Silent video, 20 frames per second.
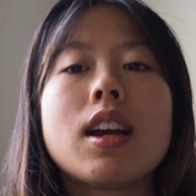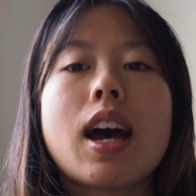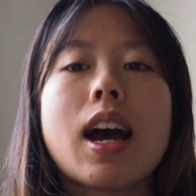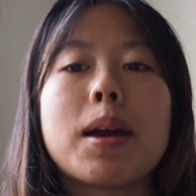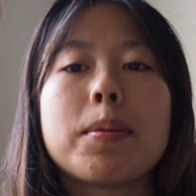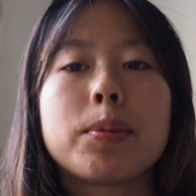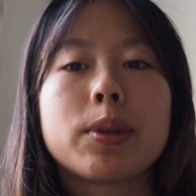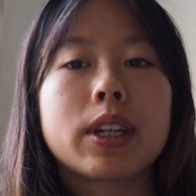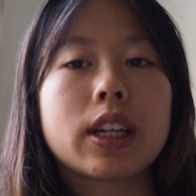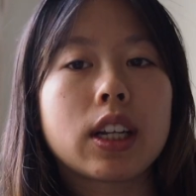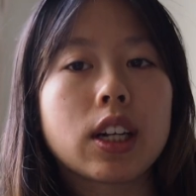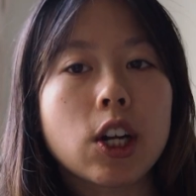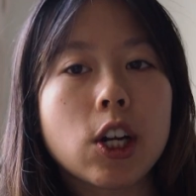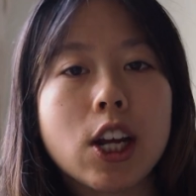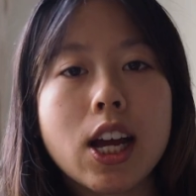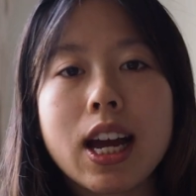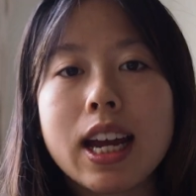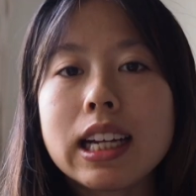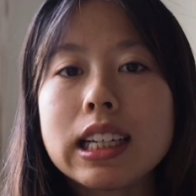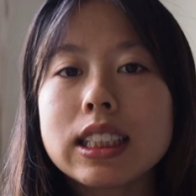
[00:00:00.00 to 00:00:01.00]
I bring it on
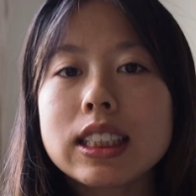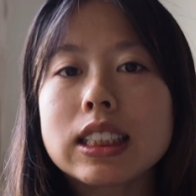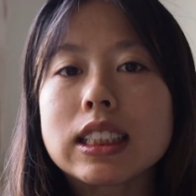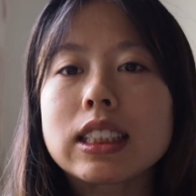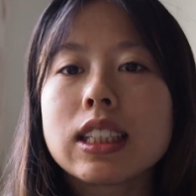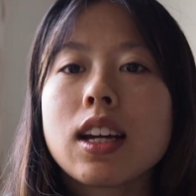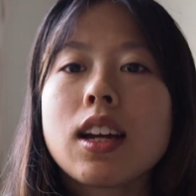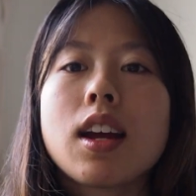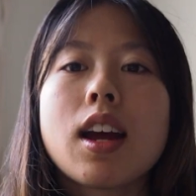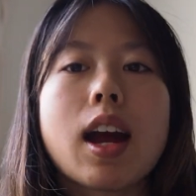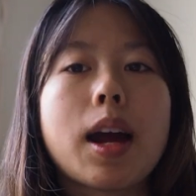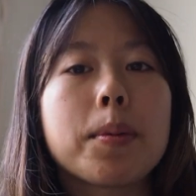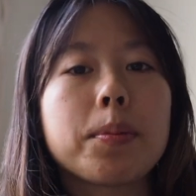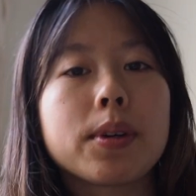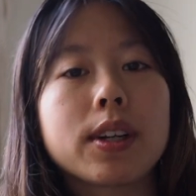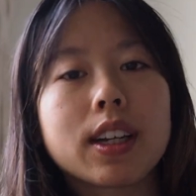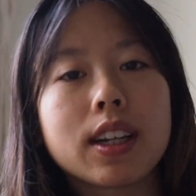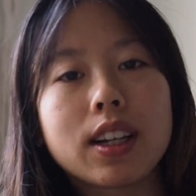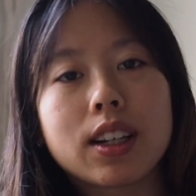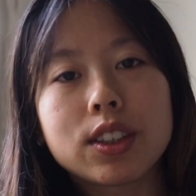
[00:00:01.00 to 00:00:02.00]
hikes, I
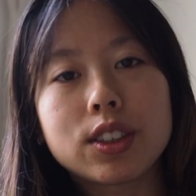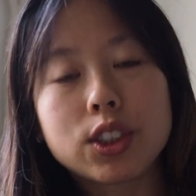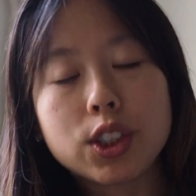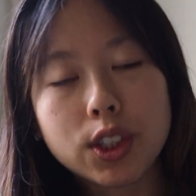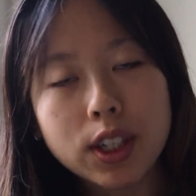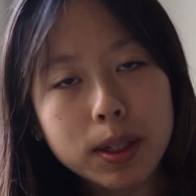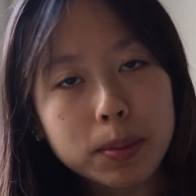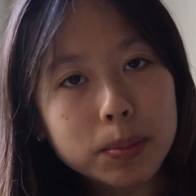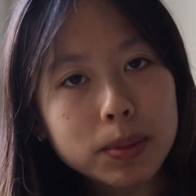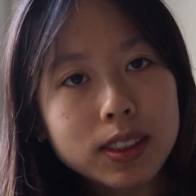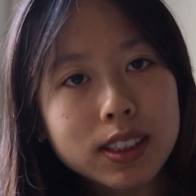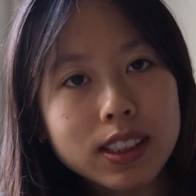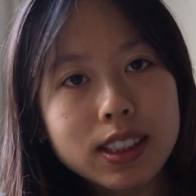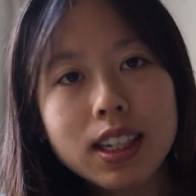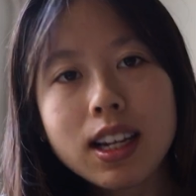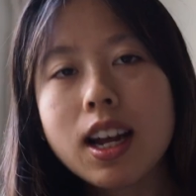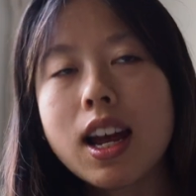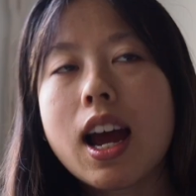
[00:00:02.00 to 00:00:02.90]
bring it on trips.